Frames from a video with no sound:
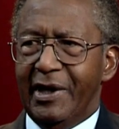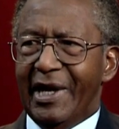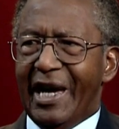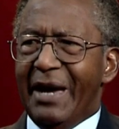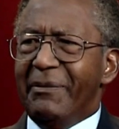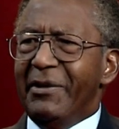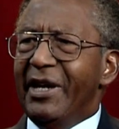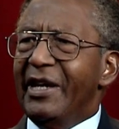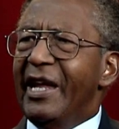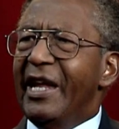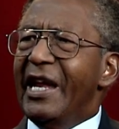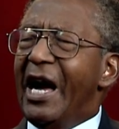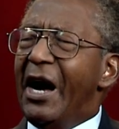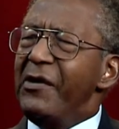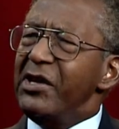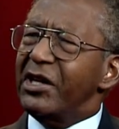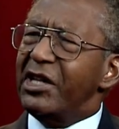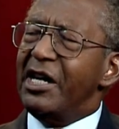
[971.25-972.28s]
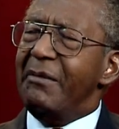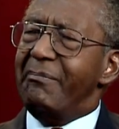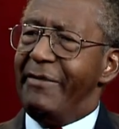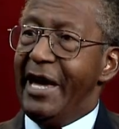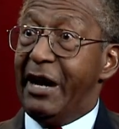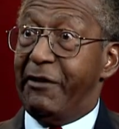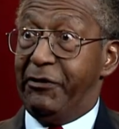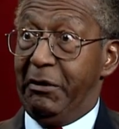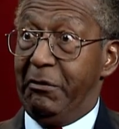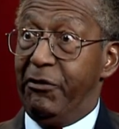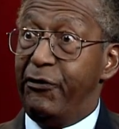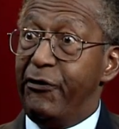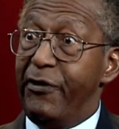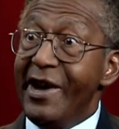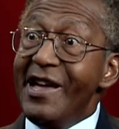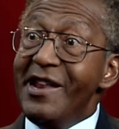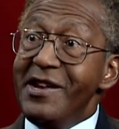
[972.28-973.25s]
I mean, and how you come back from
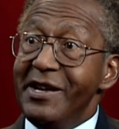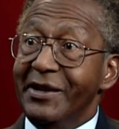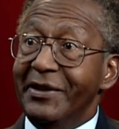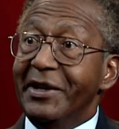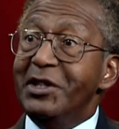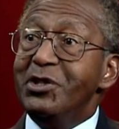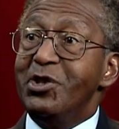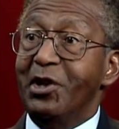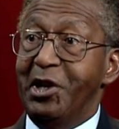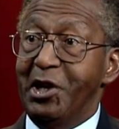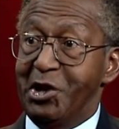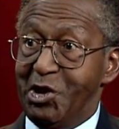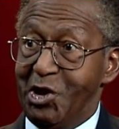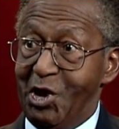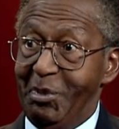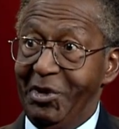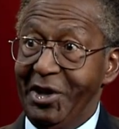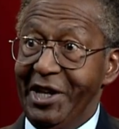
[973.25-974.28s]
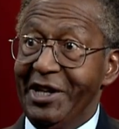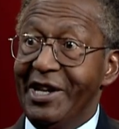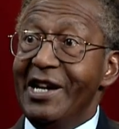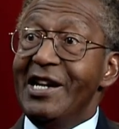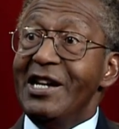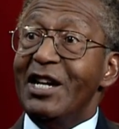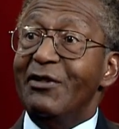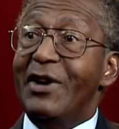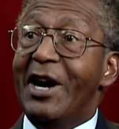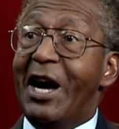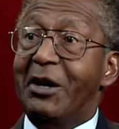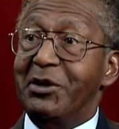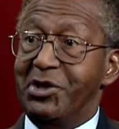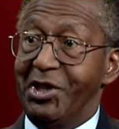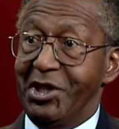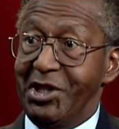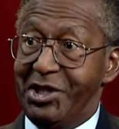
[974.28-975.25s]
failure is the determinant of
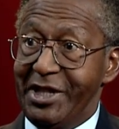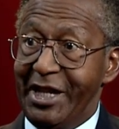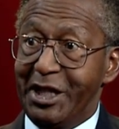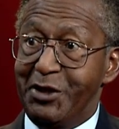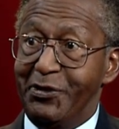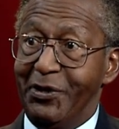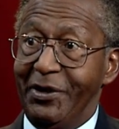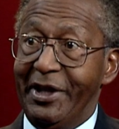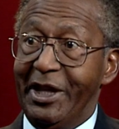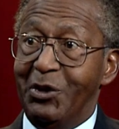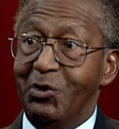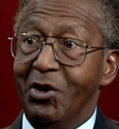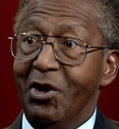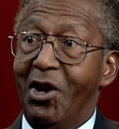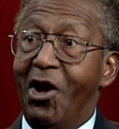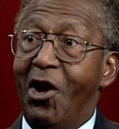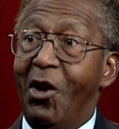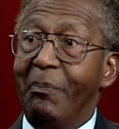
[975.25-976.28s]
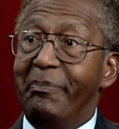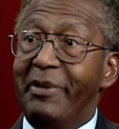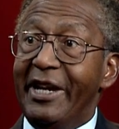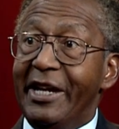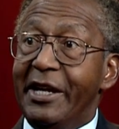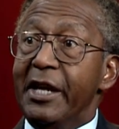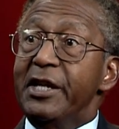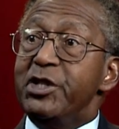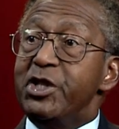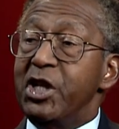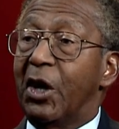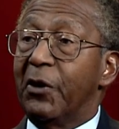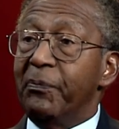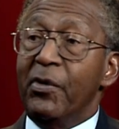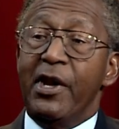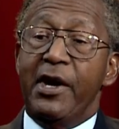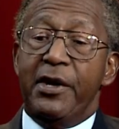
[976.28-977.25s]
how successful it will all be.
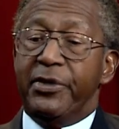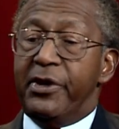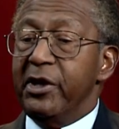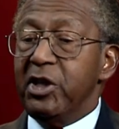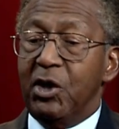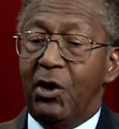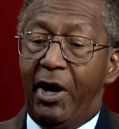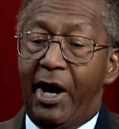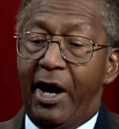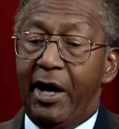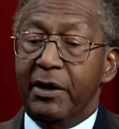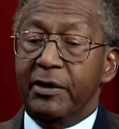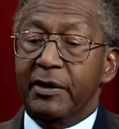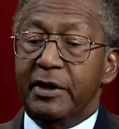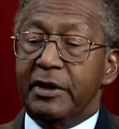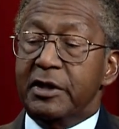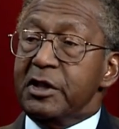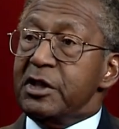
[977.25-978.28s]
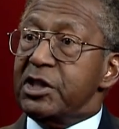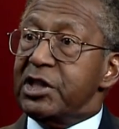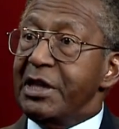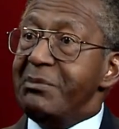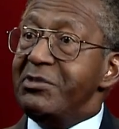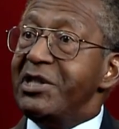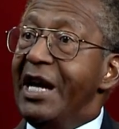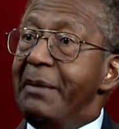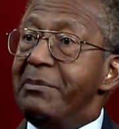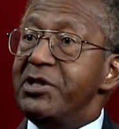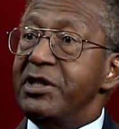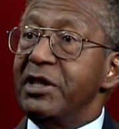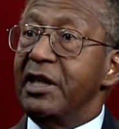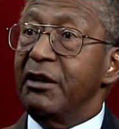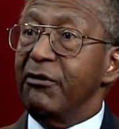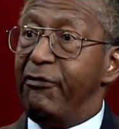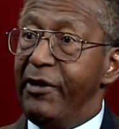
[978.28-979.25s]
So there you are,
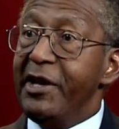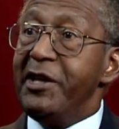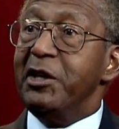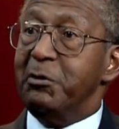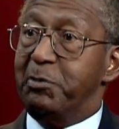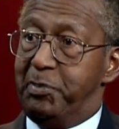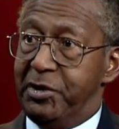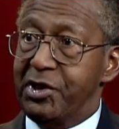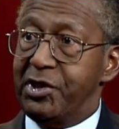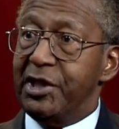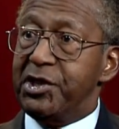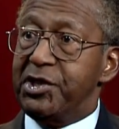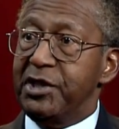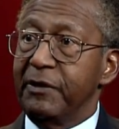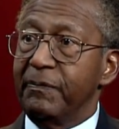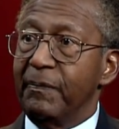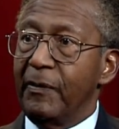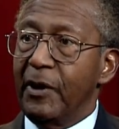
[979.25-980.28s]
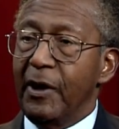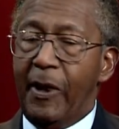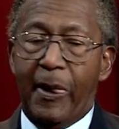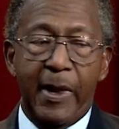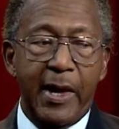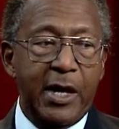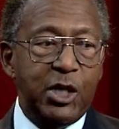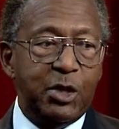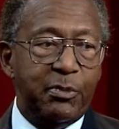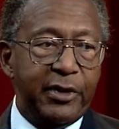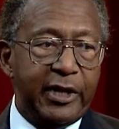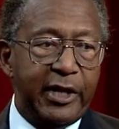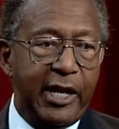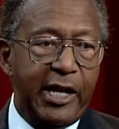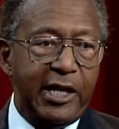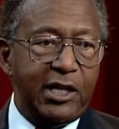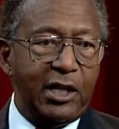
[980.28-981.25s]
sometimes in a failure position, and you're
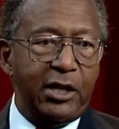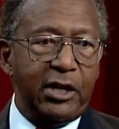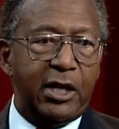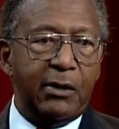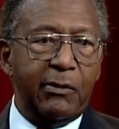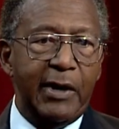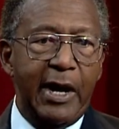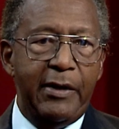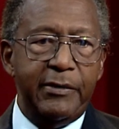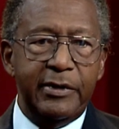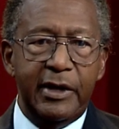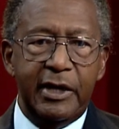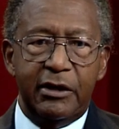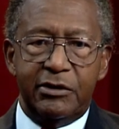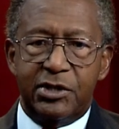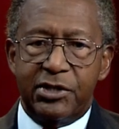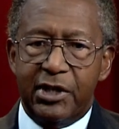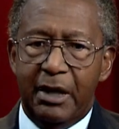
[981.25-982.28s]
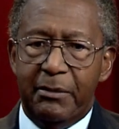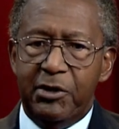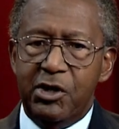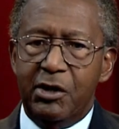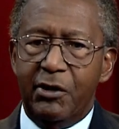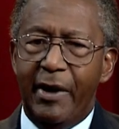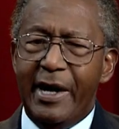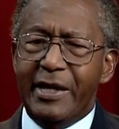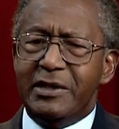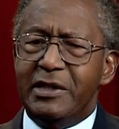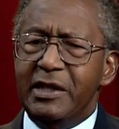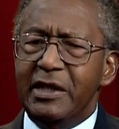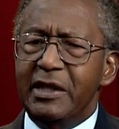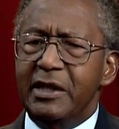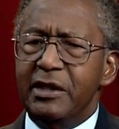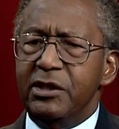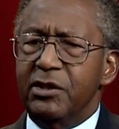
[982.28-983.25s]
beginning to look around and examine your
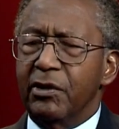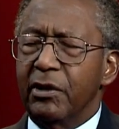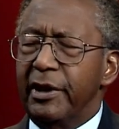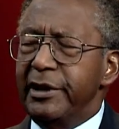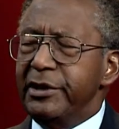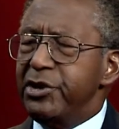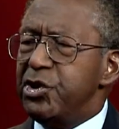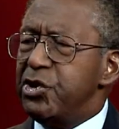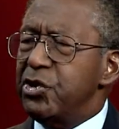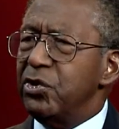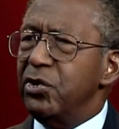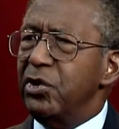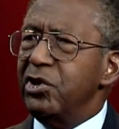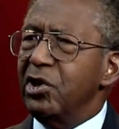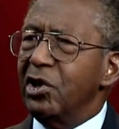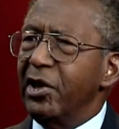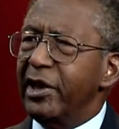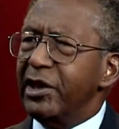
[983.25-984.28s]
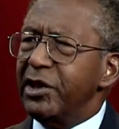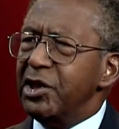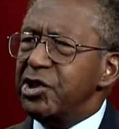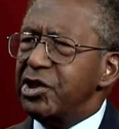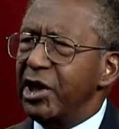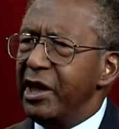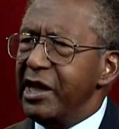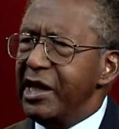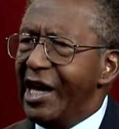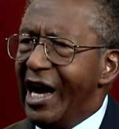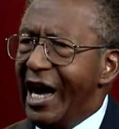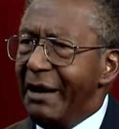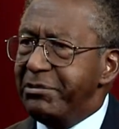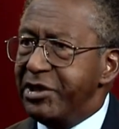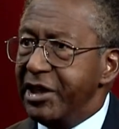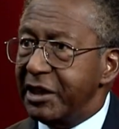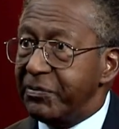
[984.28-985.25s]
idea, you're unsure, you look at the shiny
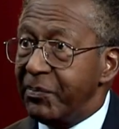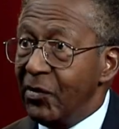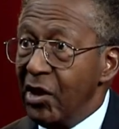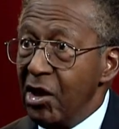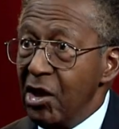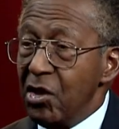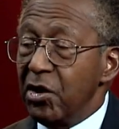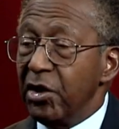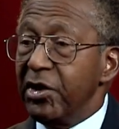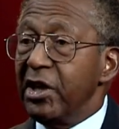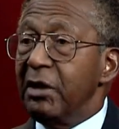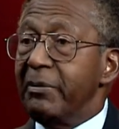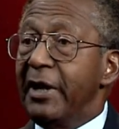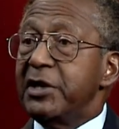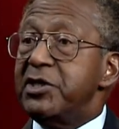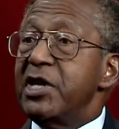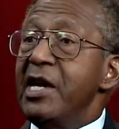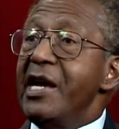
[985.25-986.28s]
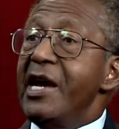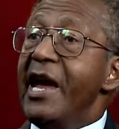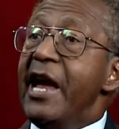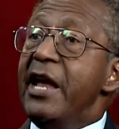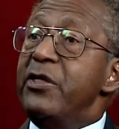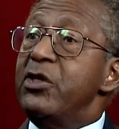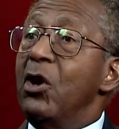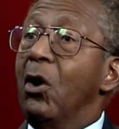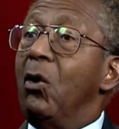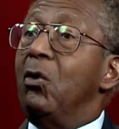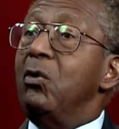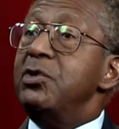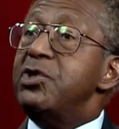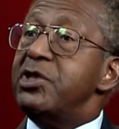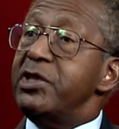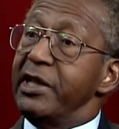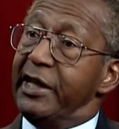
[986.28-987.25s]
object or thereabouts, and
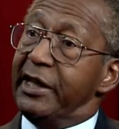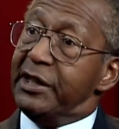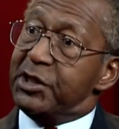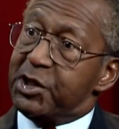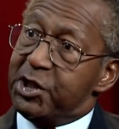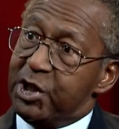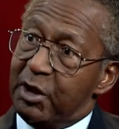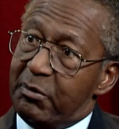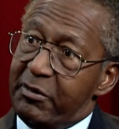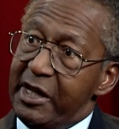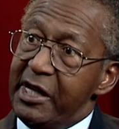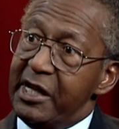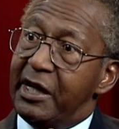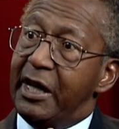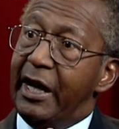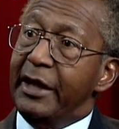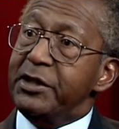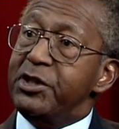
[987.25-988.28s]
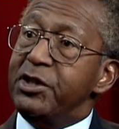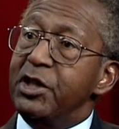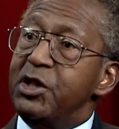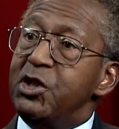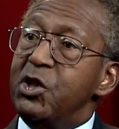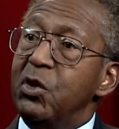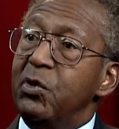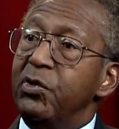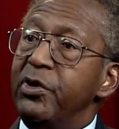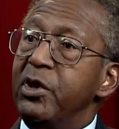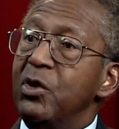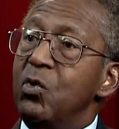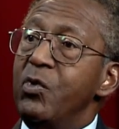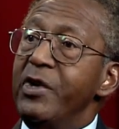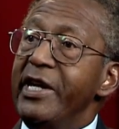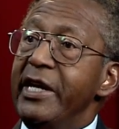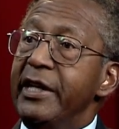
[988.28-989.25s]
those things to me constitute the
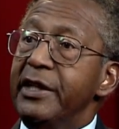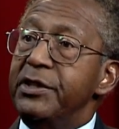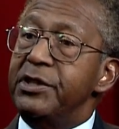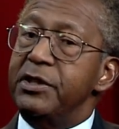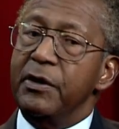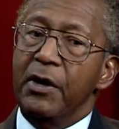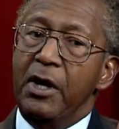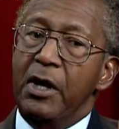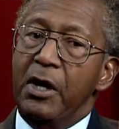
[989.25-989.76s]
weeds.